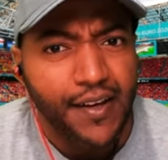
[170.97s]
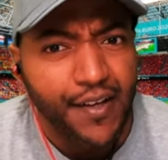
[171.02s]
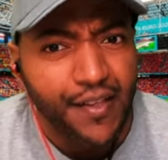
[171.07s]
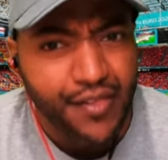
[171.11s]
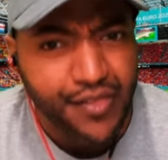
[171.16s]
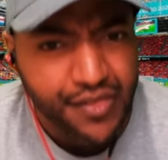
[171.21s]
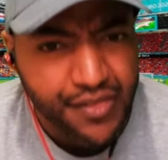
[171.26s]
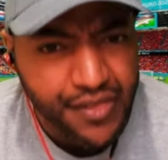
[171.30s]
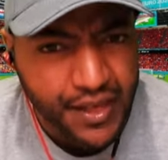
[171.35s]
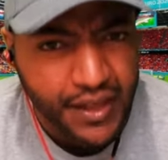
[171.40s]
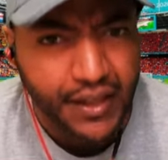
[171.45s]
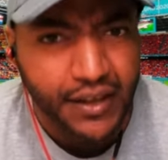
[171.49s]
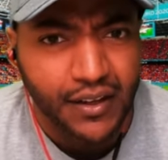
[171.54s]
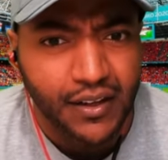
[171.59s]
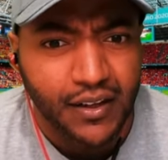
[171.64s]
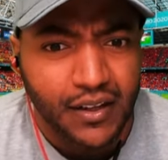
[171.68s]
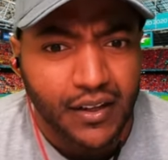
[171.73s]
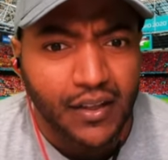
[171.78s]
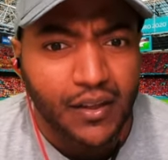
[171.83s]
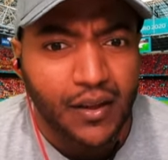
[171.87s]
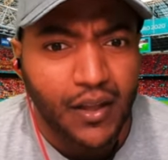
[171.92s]
And
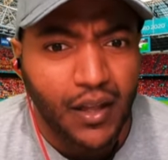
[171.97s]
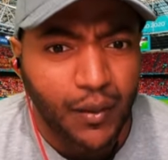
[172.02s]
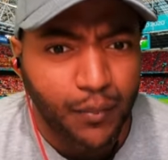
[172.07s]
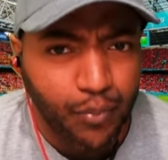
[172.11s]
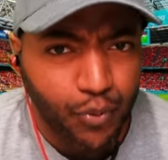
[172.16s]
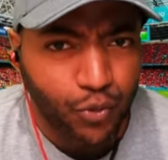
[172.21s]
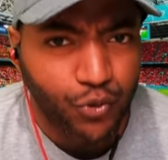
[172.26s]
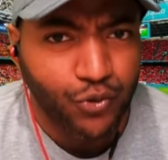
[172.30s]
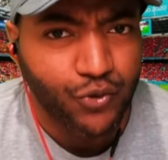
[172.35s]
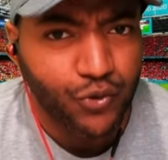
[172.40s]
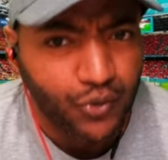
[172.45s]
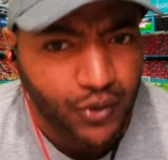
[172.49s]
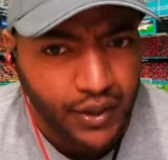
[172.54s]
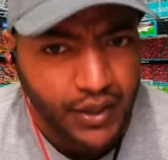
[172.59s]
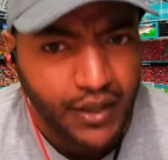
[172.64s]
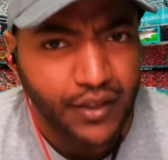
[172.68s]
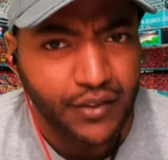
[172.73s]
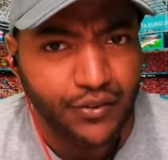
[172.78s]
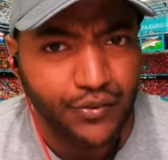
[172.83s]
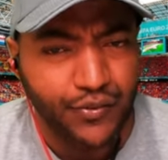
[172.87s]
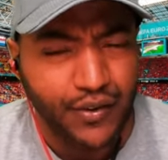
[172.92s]
then Portugal
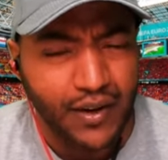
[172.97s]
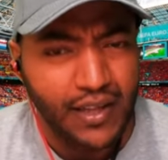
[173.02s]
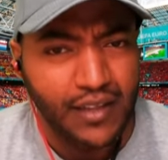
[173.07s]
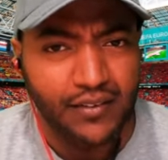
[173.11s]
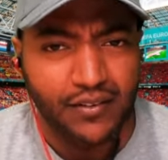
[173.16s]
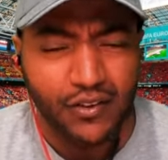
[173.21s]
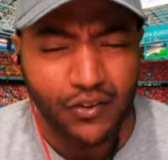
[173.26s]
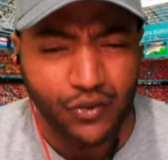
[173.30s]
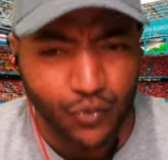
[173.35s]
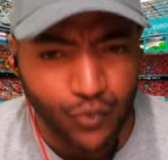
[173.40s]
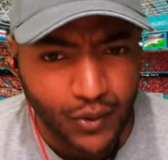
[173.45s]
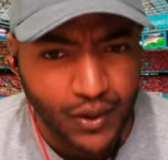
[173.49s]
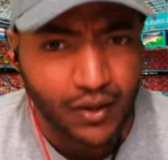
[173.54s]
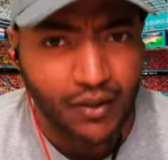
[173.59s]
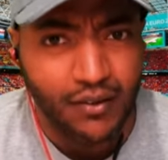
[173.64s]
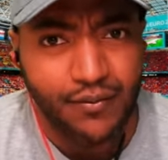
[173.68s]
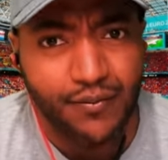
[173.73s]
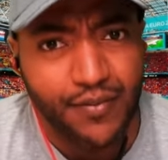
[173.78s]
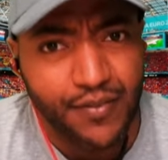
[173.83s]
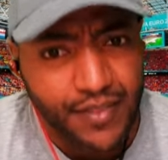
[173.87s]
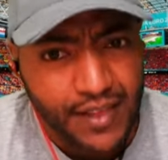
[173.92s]
against France as
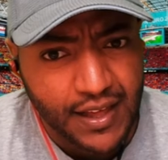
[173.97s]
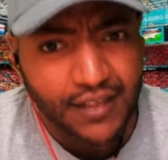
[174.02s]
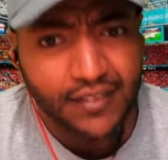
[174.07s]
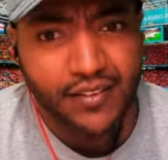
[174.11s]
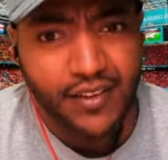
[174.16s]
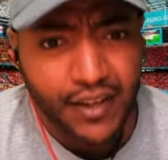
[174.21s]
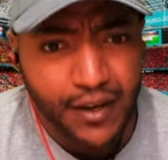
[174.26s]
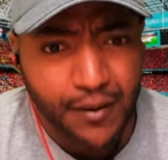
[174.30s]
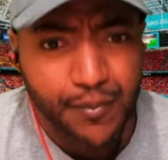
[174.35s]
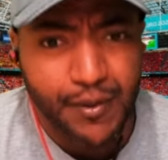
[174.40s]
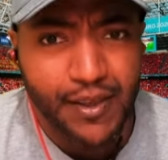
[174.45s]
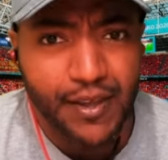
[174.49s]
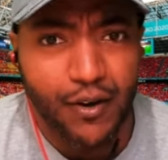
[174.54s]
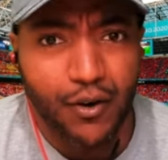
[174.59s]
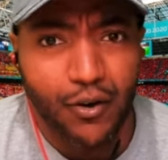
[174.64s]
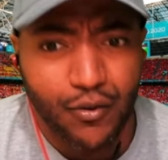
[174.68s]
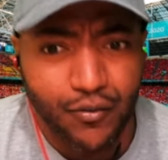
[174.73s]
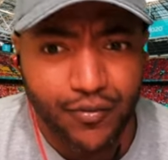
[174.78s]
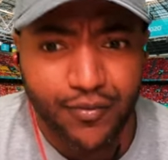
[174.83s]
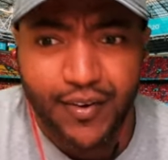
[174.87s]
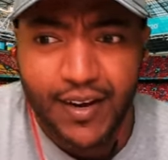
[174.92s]
well. That's going to be
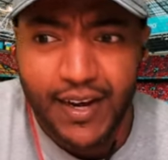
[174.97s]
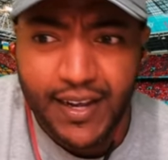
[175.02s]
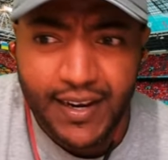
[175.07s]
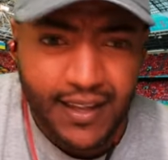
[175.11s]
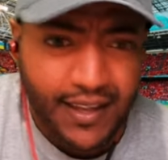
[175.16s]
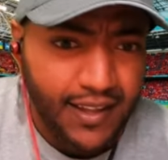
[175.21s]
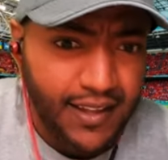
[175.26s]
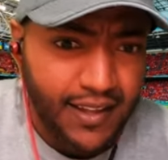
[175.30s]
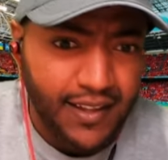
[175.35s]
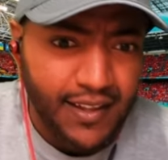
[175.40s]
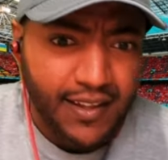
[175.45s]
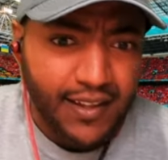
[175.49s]
on Friday.